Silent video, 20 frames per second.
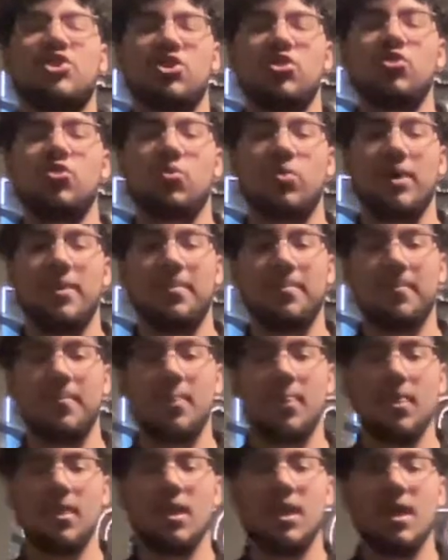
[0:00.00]
knew it.
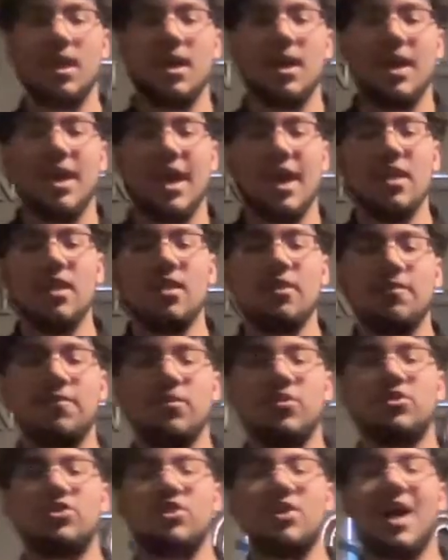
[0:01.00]
In the
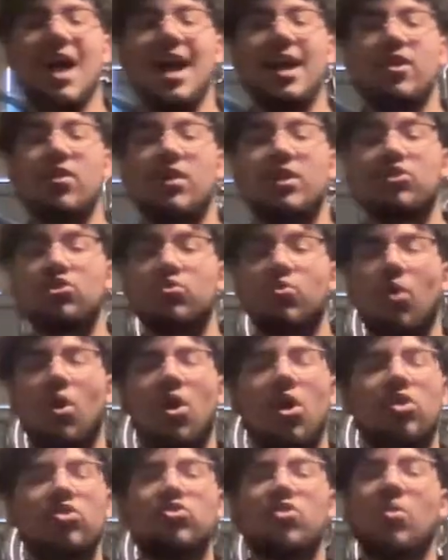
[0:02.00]
future, I know that you
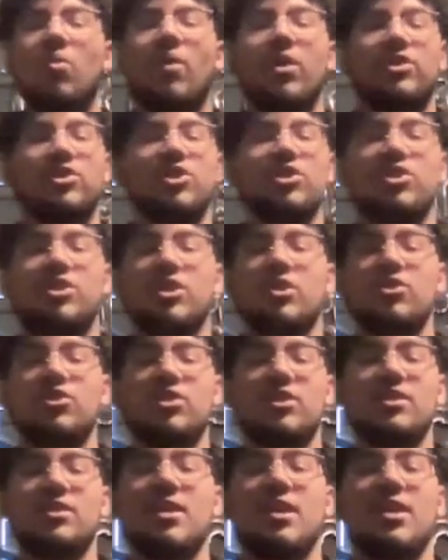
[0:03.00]
all don't want your
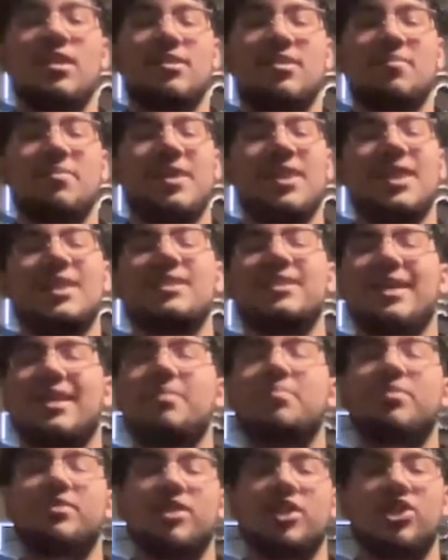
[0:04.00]
children to be in the
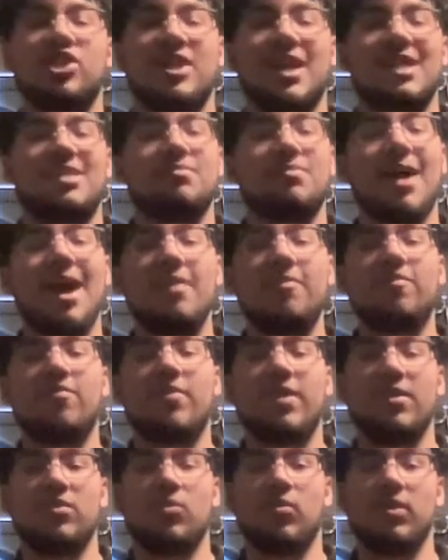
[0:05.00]
same position as my
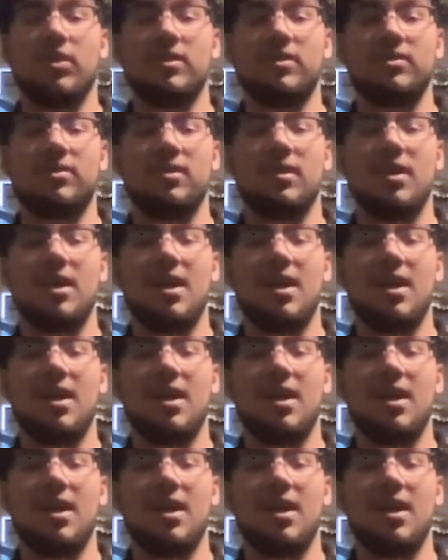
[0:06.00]
friend was